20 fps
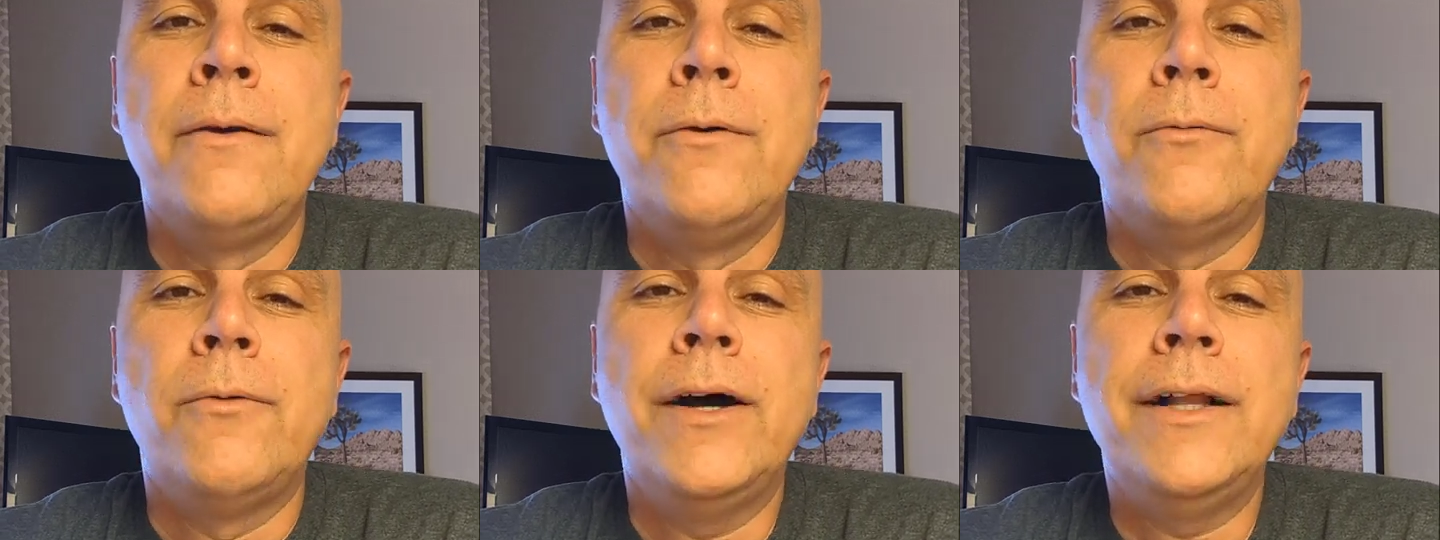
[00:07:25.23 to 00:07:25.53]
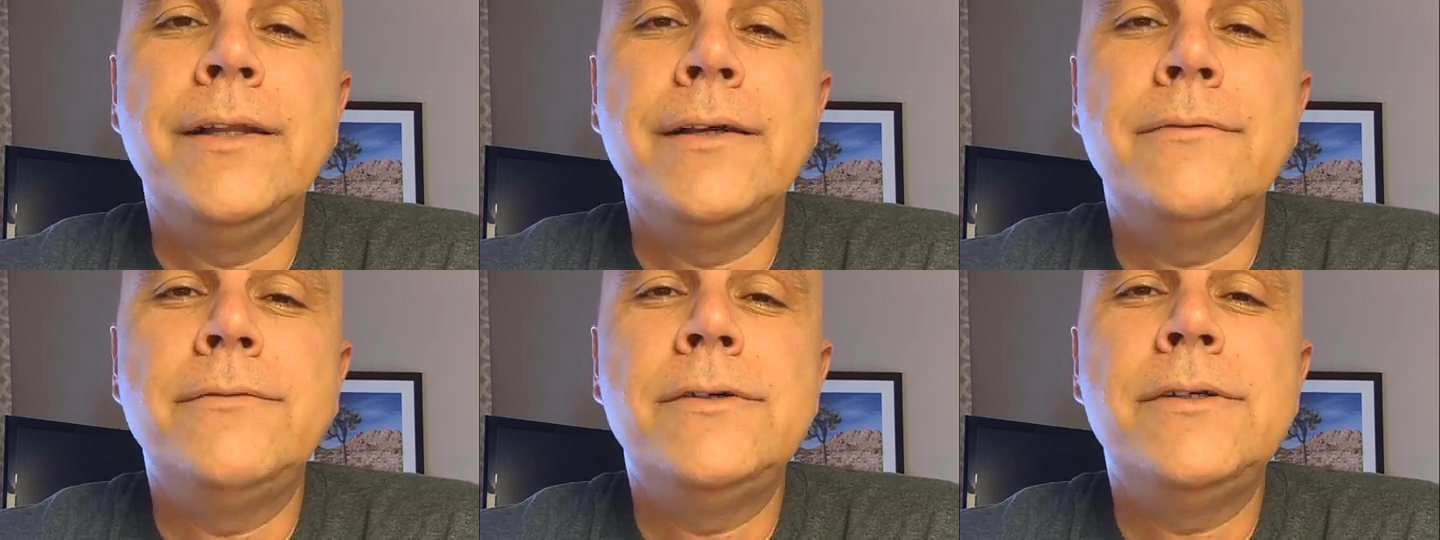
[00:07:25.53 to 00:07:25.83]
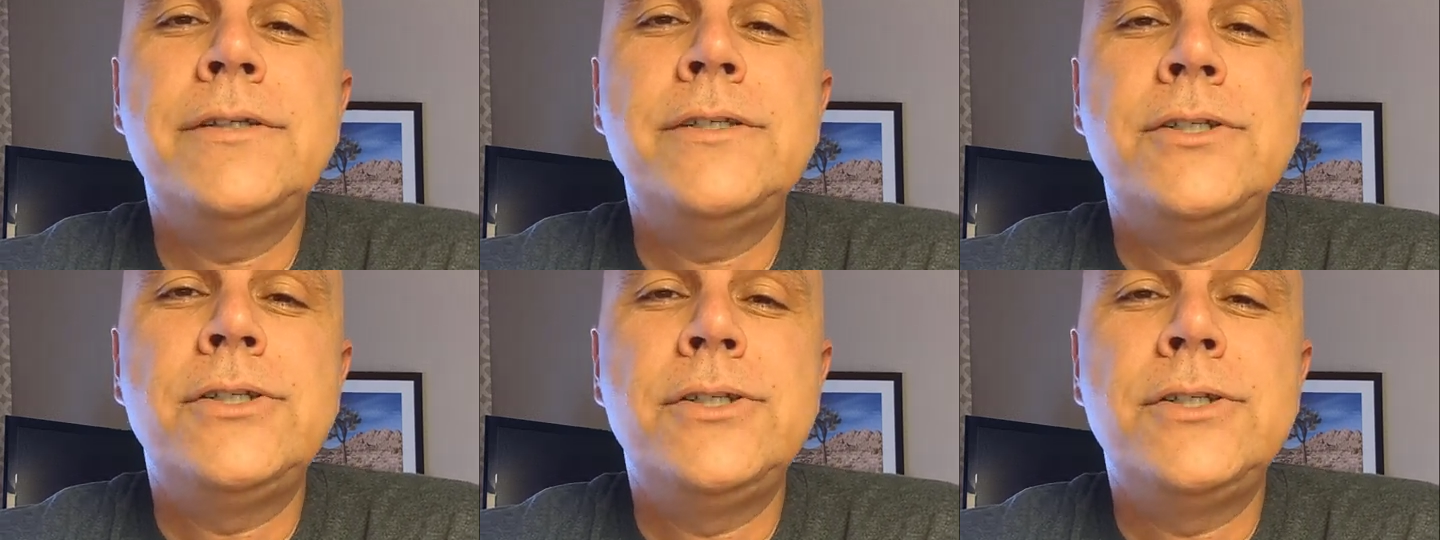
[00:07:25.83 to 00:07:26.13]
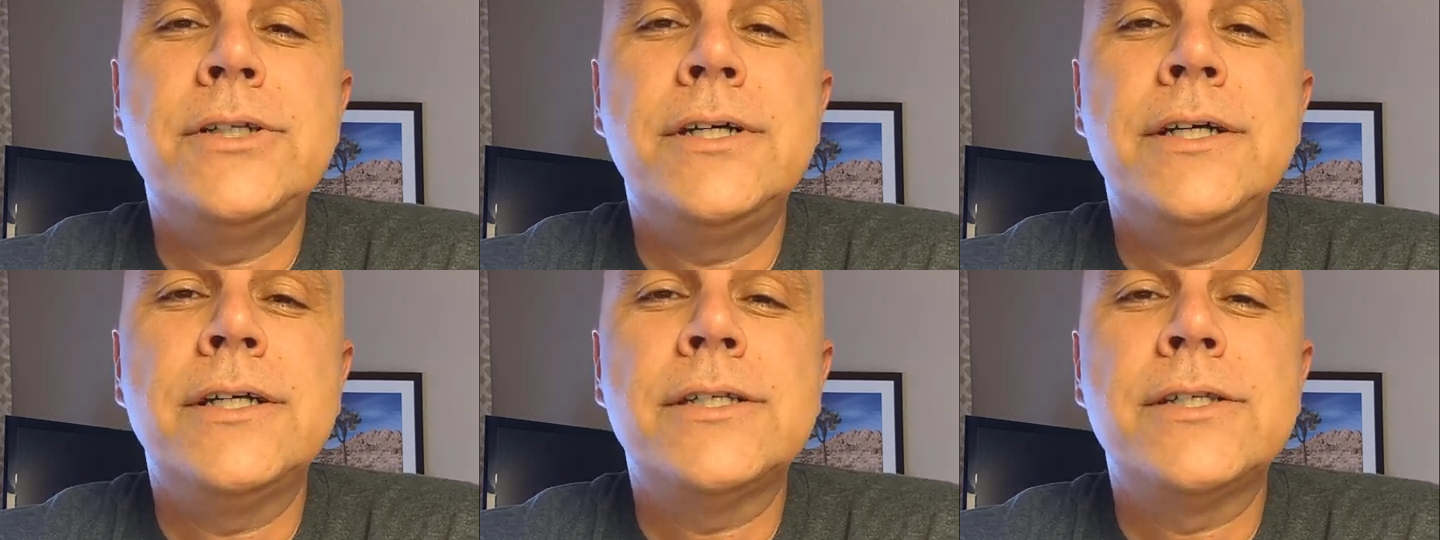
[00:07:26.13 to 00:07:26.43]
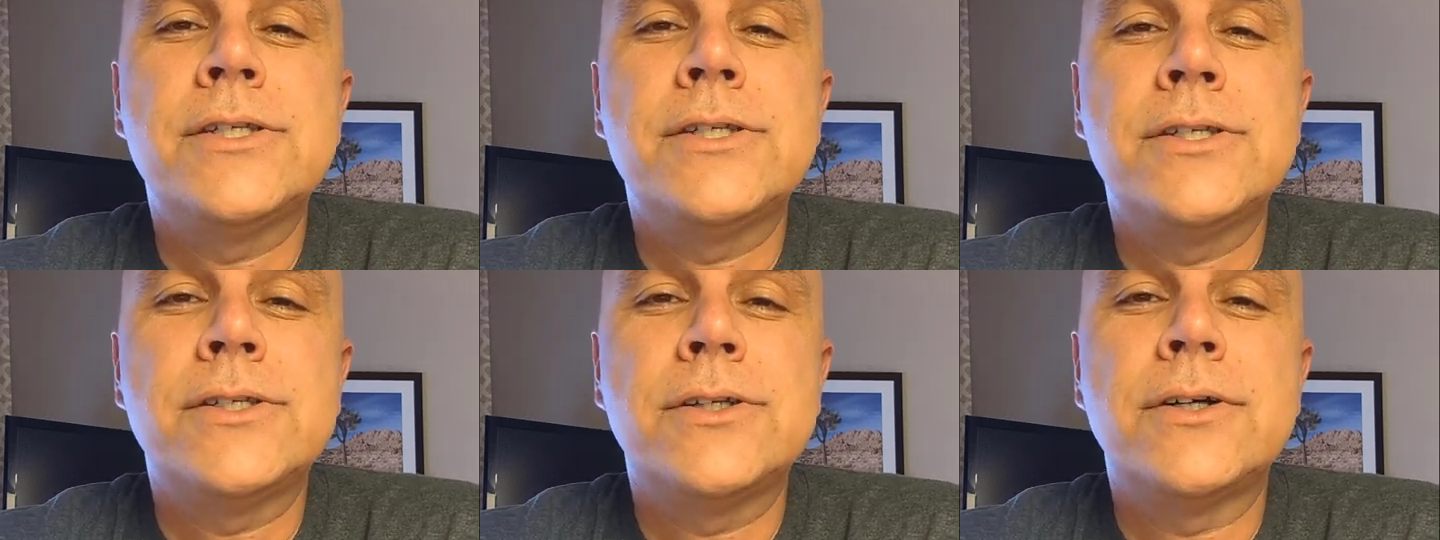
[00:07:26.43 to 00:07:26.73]
Well, it was just
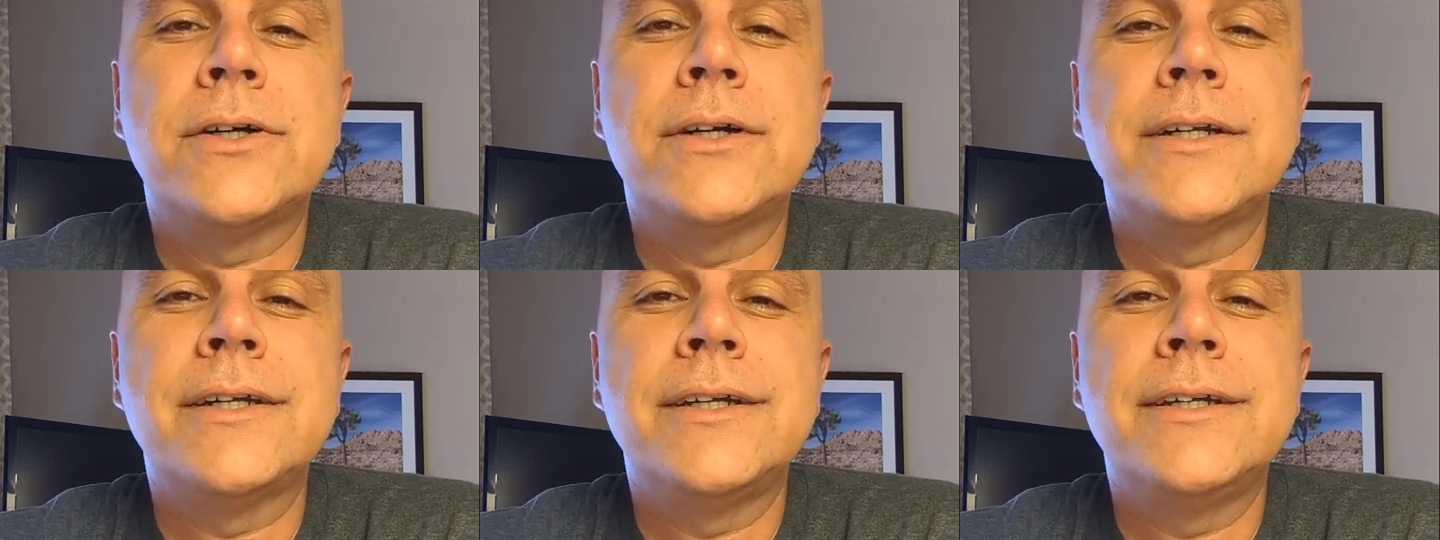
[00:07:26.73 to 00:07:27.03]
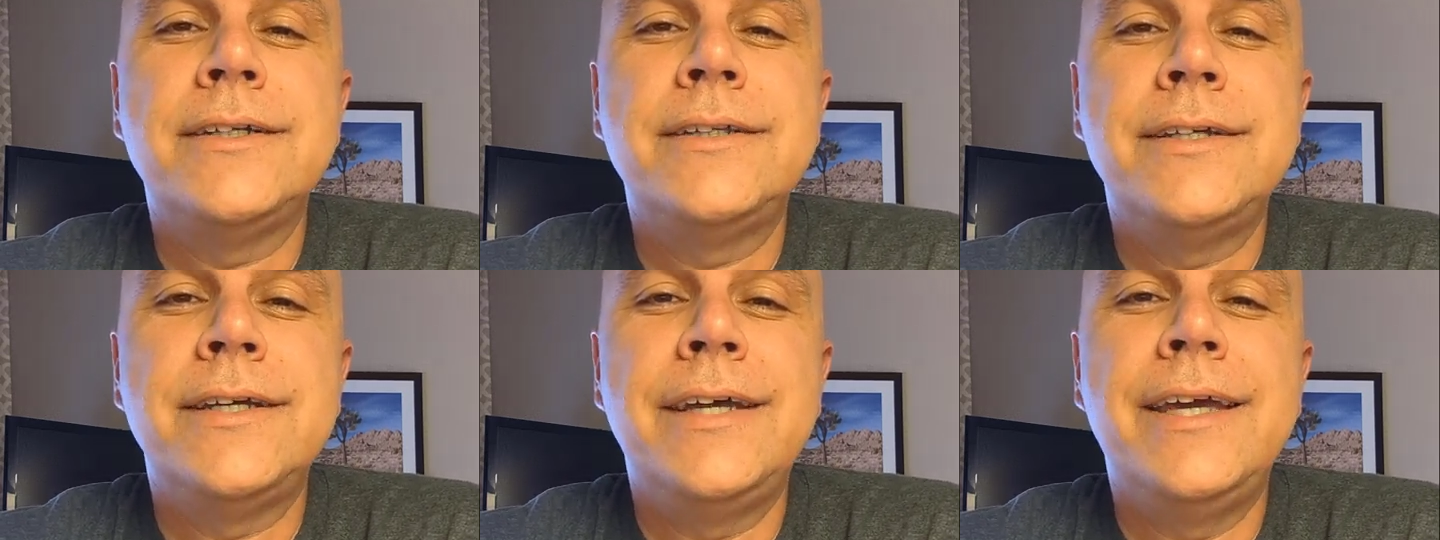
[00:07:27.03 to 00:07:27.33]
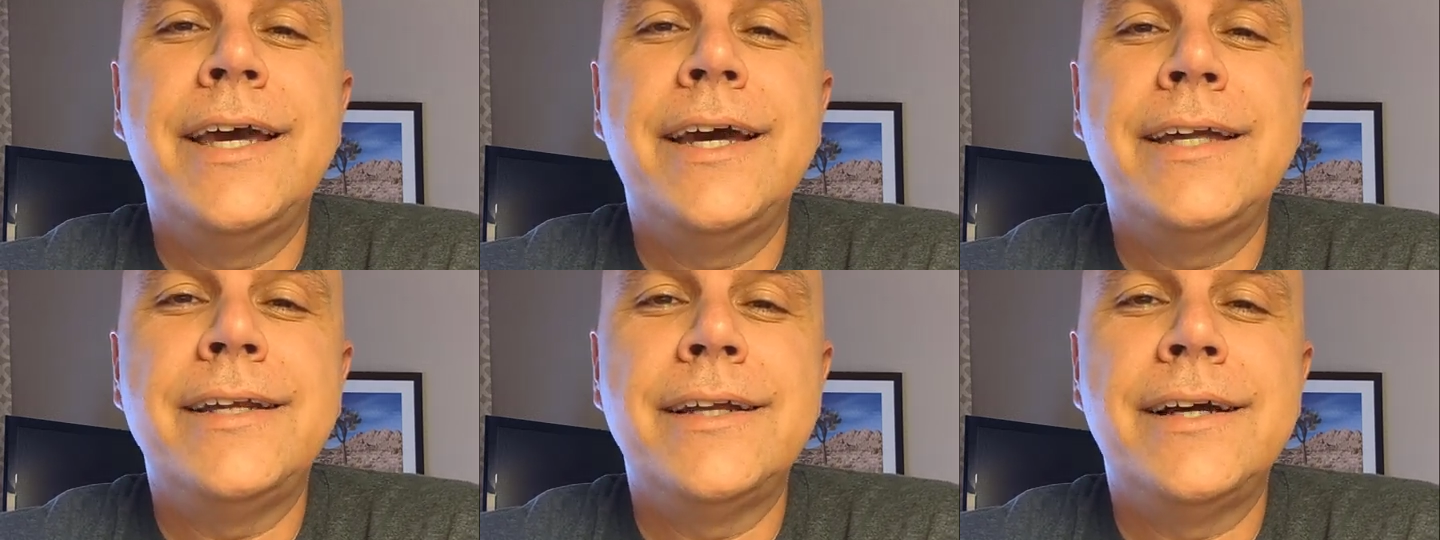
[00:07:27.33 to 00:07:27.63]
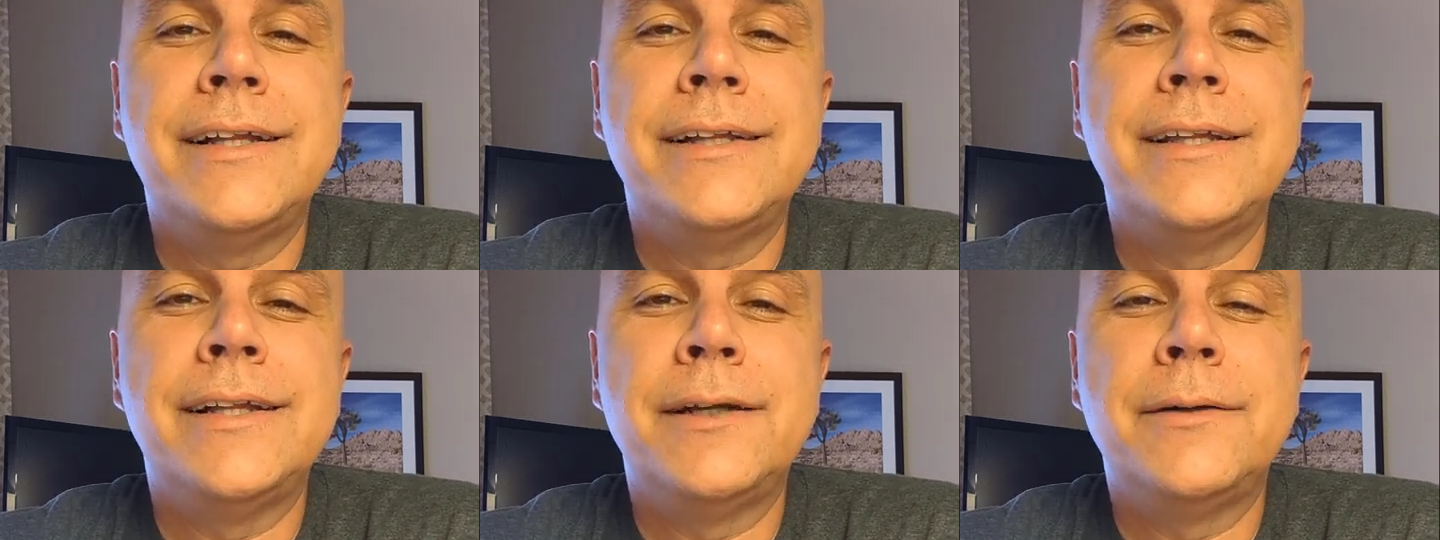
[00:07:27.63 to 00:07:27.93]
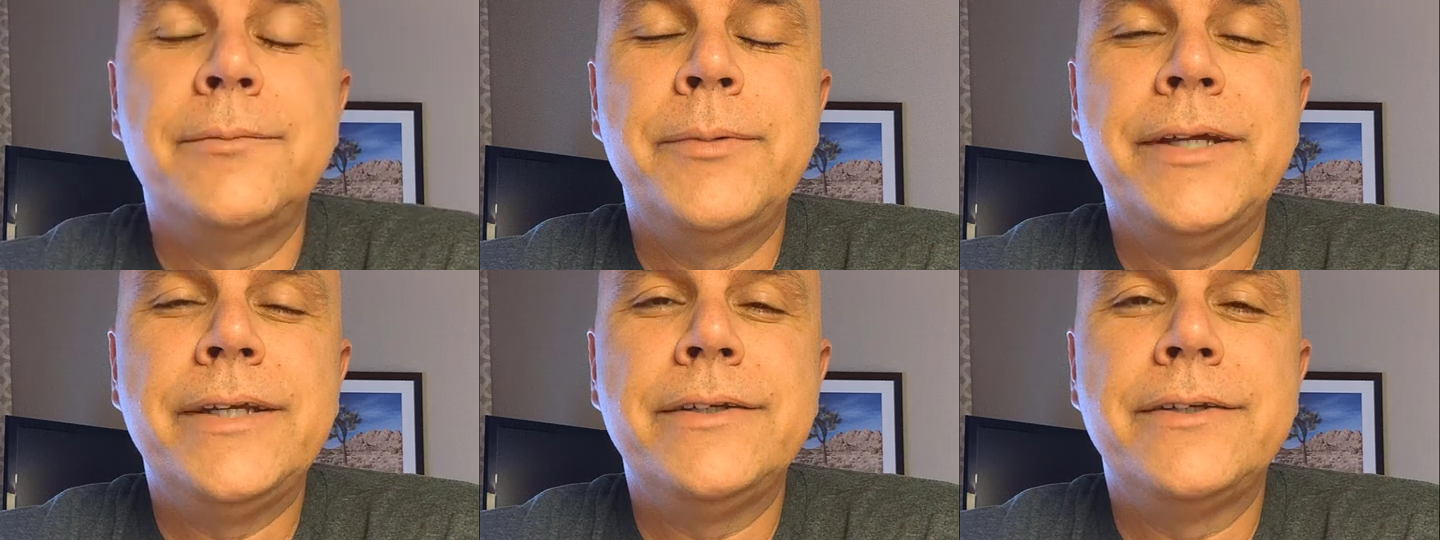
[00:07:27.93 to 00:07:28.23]
starting to get a little
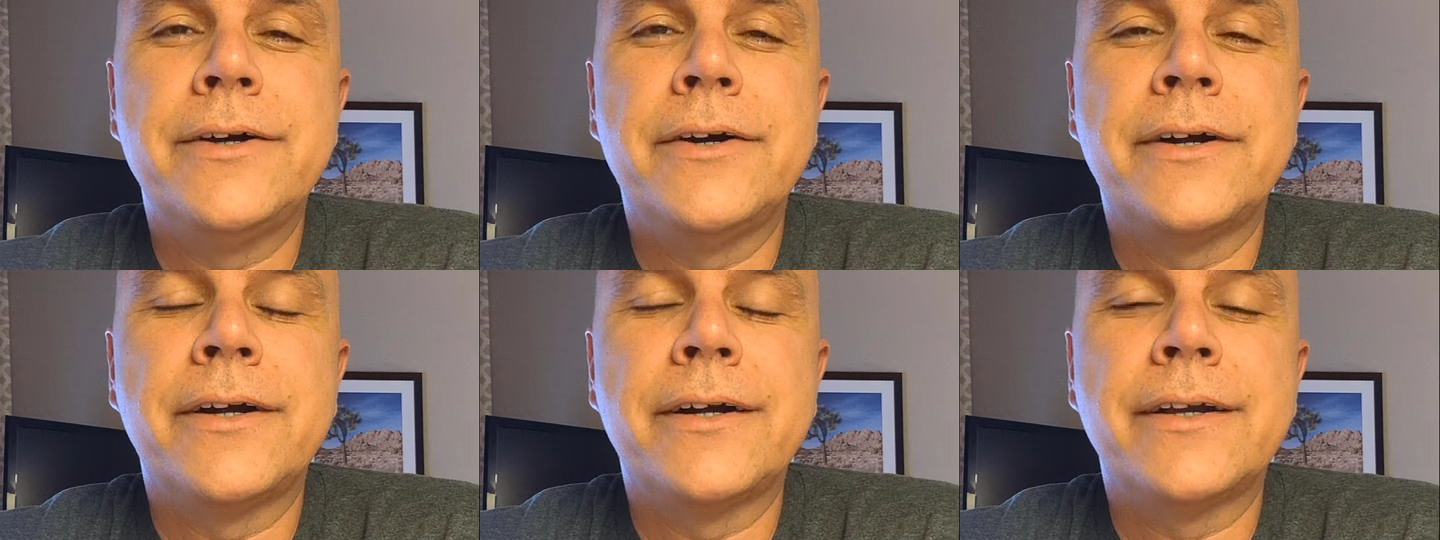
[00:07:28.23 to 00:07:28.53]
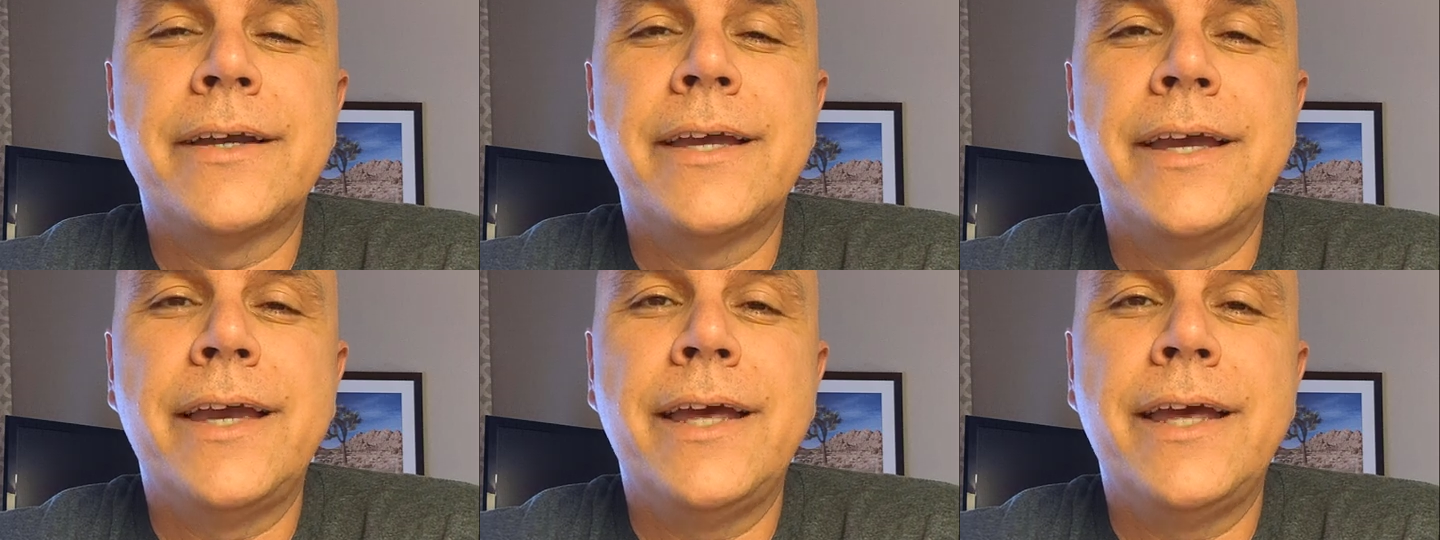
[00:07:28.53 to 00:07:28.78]
bit dark,